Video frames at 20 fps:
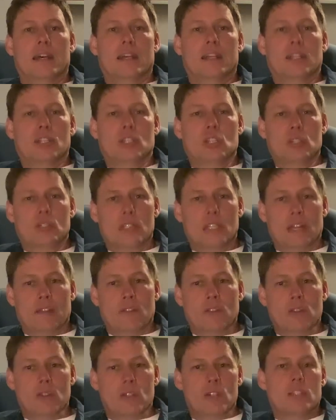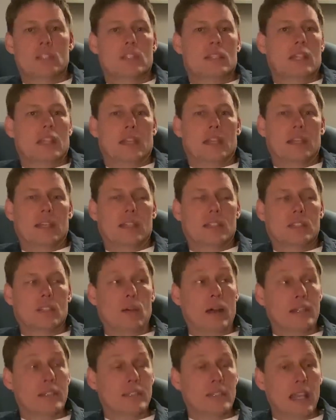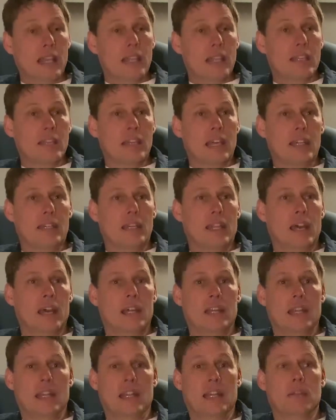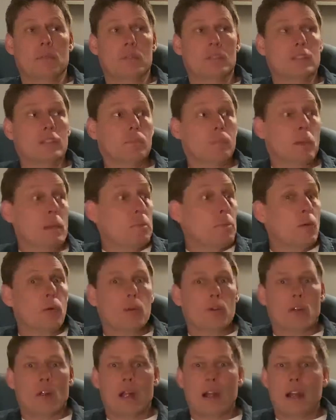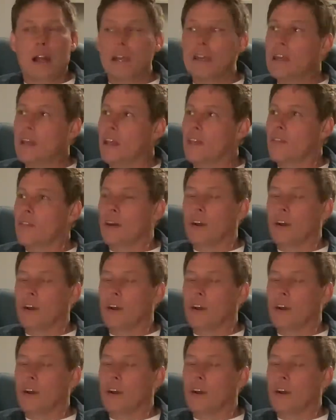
just if you'll just sing it." So I sang it that night, and people were crying, and